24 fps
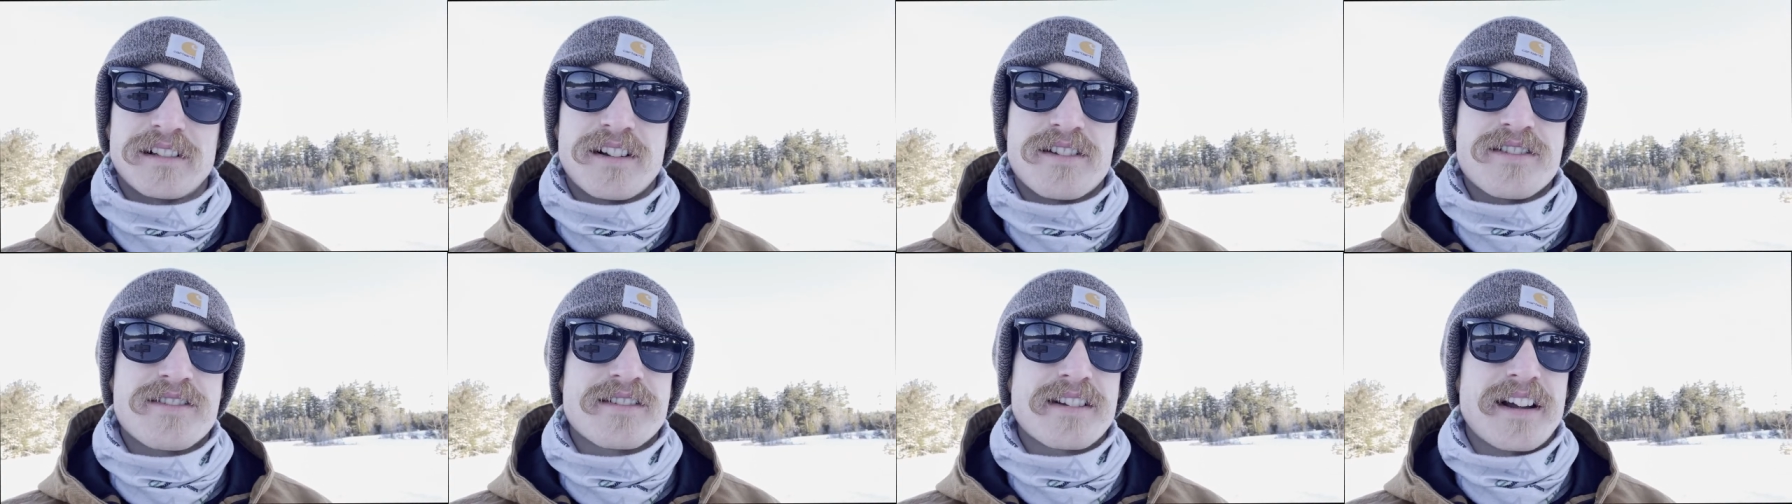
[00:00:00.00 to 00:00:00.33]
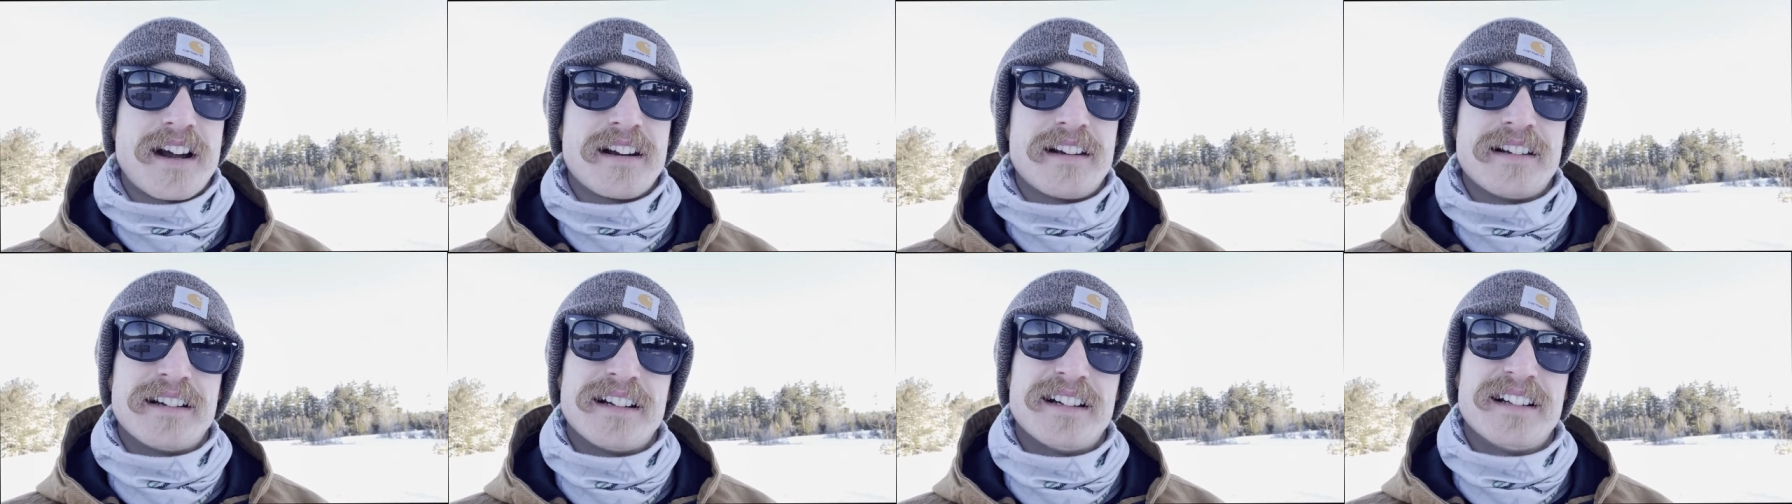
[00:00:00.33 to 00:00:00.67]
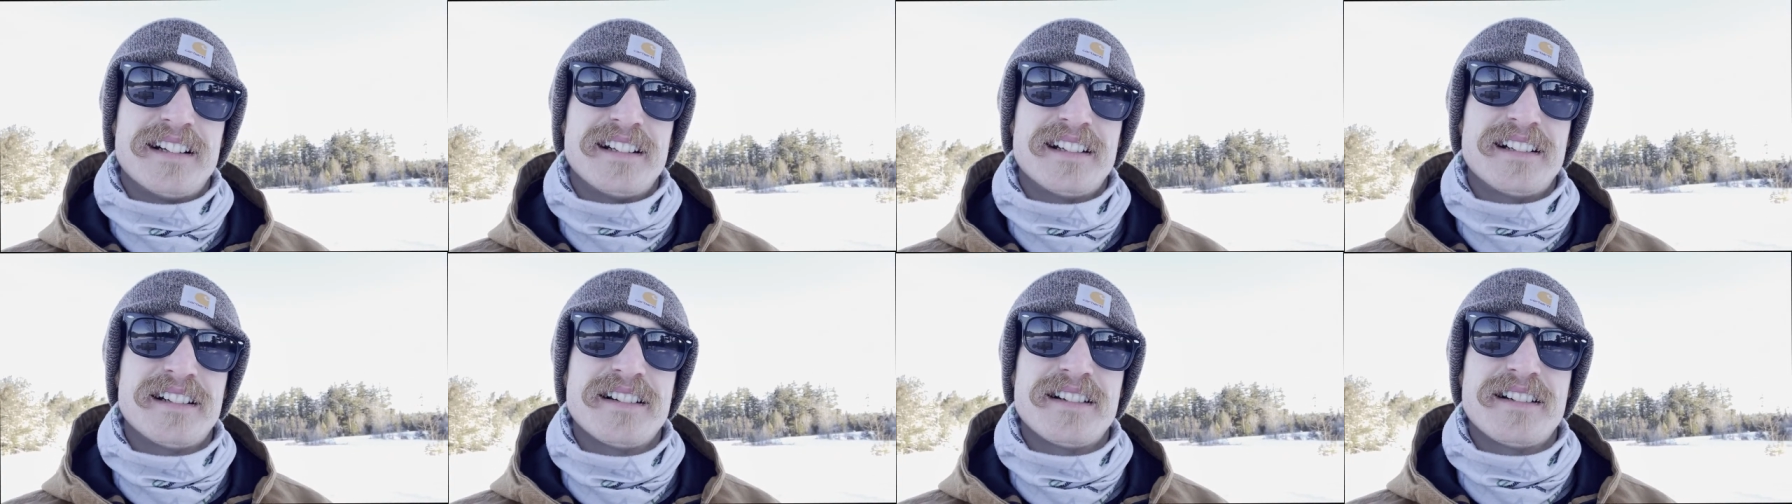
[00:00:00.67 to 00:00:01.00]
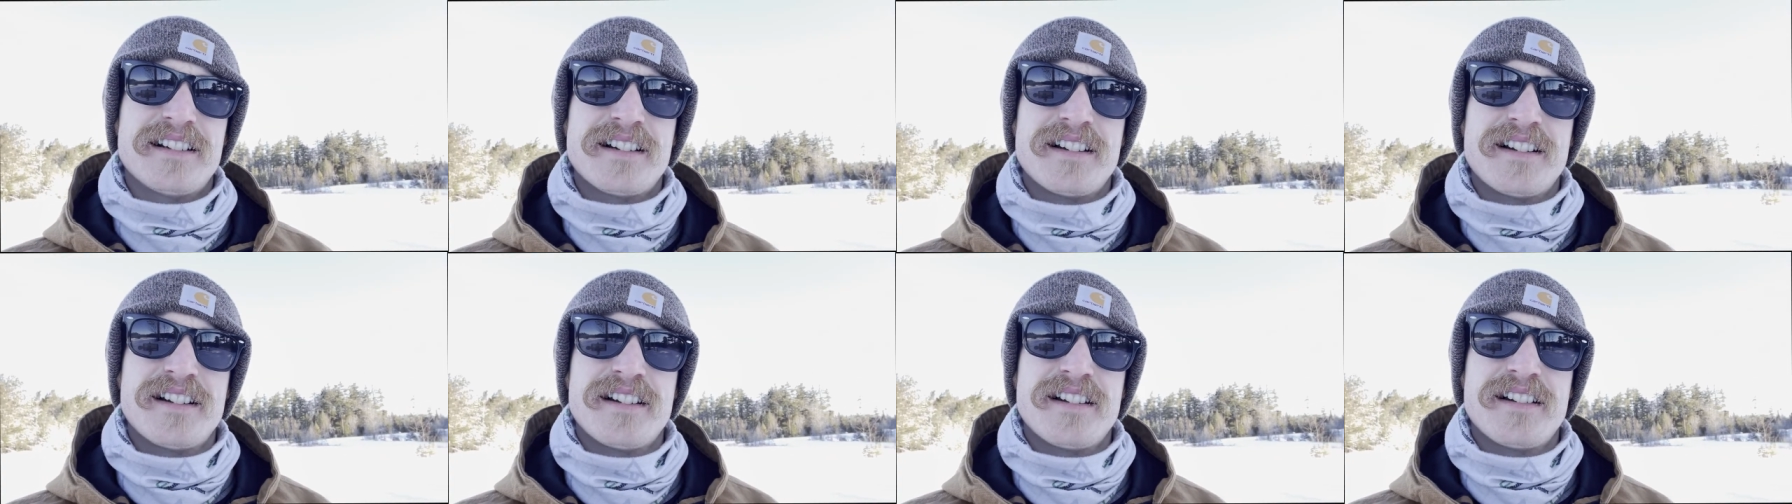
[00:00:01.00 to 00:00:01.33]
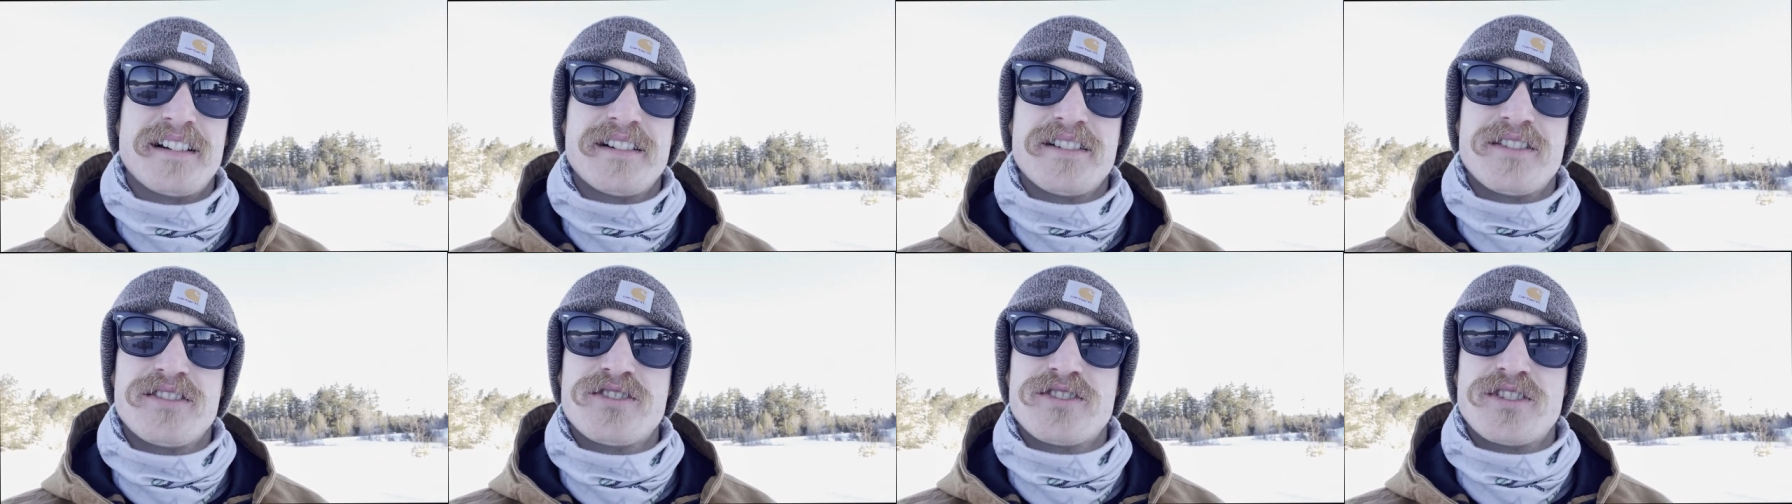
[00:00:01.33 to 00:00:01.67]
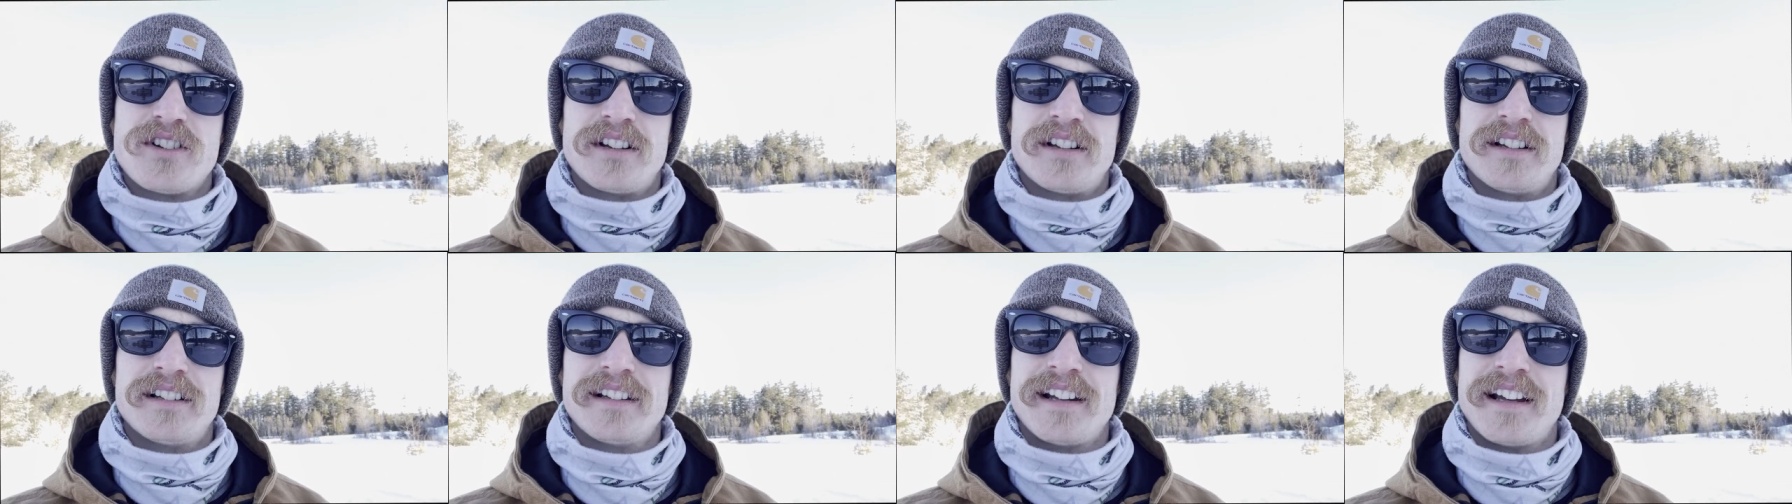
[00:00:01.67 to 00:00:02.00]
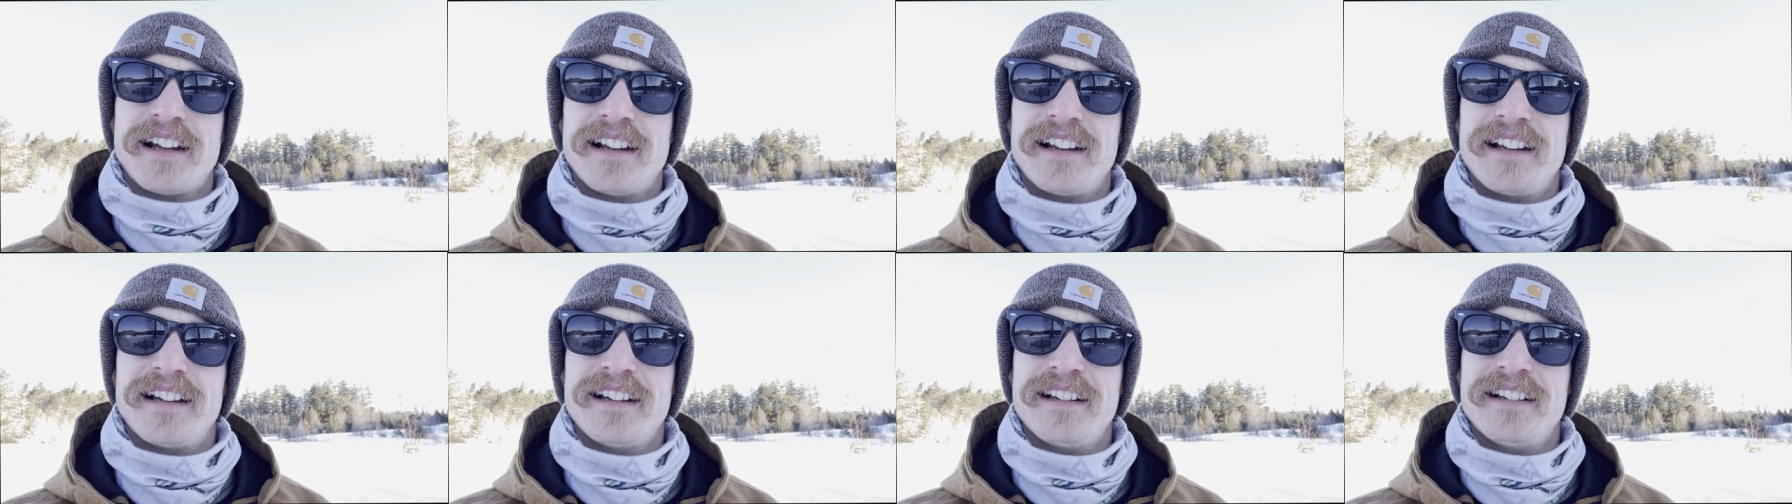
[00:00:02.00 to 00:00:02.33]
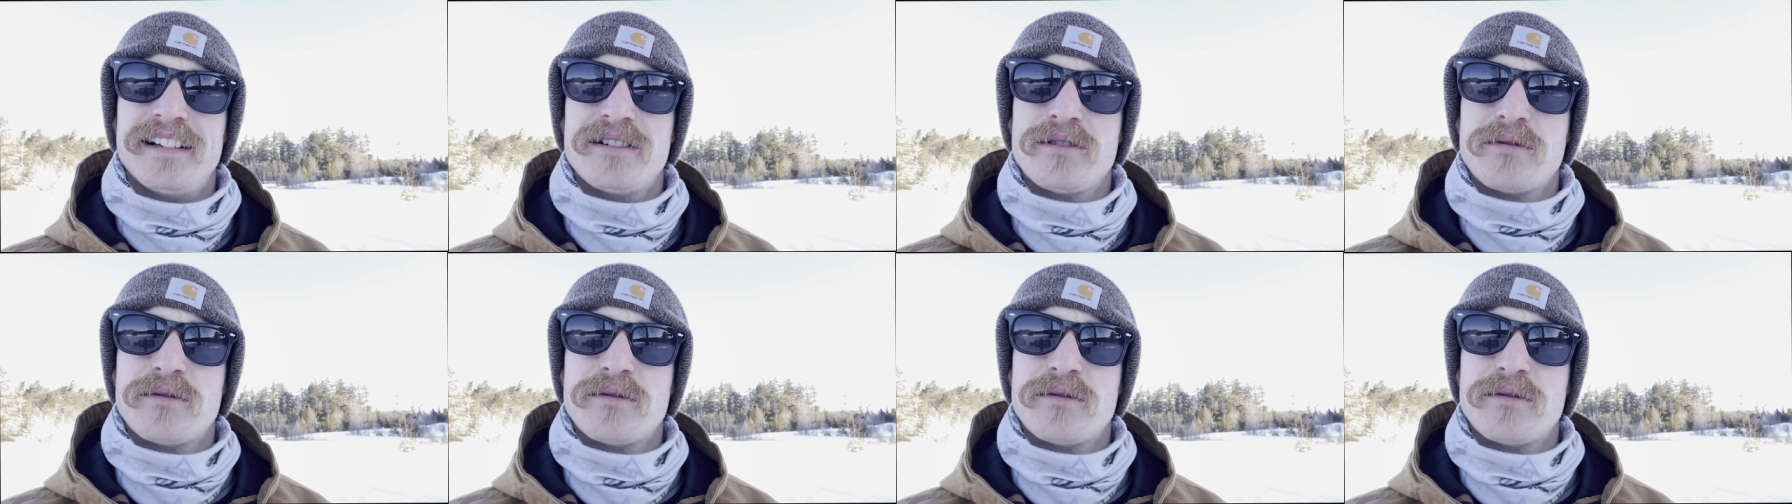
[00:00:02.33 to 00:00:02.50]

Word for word: Just kind of chilling lately,